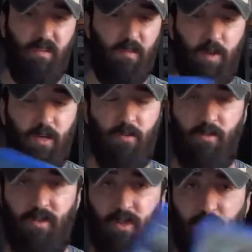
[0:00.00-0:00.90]
special
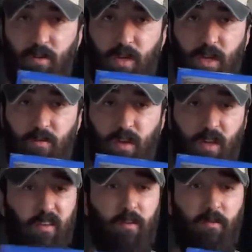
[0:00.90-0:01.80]
to show you here
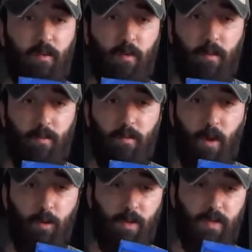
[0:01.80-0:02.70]
really. I don't even know why I'm
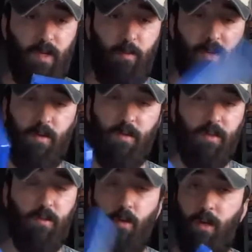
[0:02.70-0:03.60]
holding this up, because
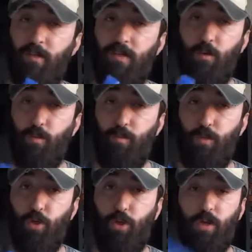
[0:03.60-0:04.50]
it's not in a sealed
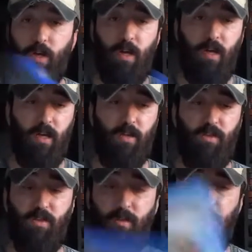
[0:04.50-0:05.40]
book. It's
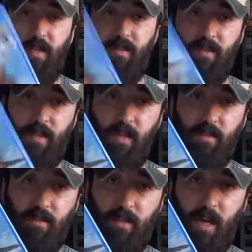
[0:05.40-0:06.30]
just the basic
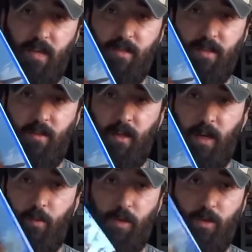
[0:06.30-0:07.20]
standard case that you
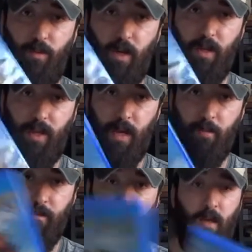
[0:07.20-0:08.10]
get when you buy the game.
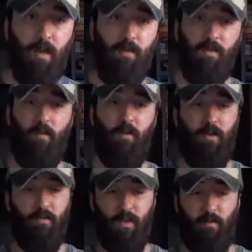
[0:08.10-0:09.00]
So I'm not
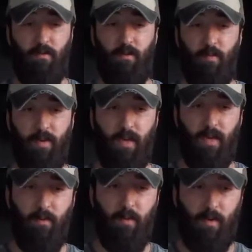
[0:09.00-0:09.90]
even going to bother opening
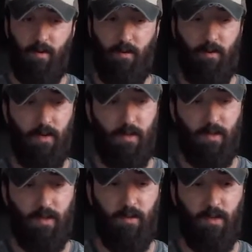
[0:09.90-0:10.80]
it,
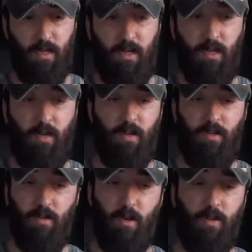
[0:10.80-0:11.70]
because usually, you know,
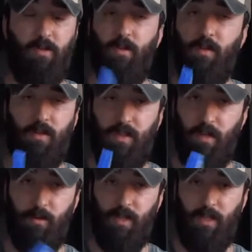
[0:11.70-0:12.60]
as you know, it's just the
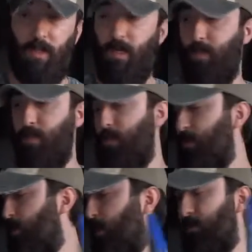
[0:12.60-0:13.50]
DLC cases
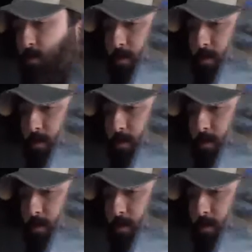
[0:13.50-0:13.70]
inside. So we're